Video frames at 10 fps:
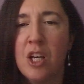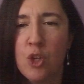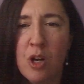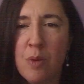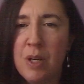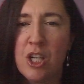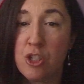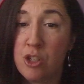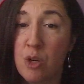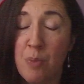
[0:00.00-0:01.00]
You want to make
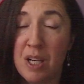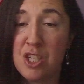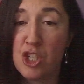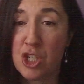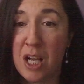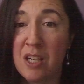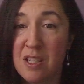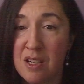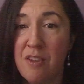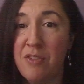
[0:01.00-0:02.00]
sure your Pisces child does
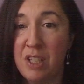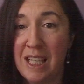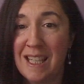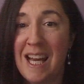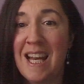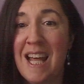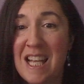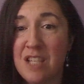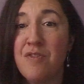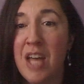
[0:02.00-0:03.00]
not feel like that,
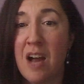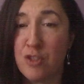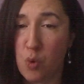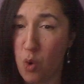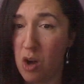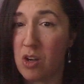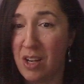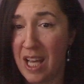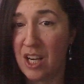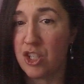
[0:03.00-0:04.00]
as if they have to walk on
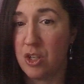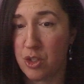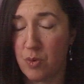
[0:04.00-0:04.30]
eggshells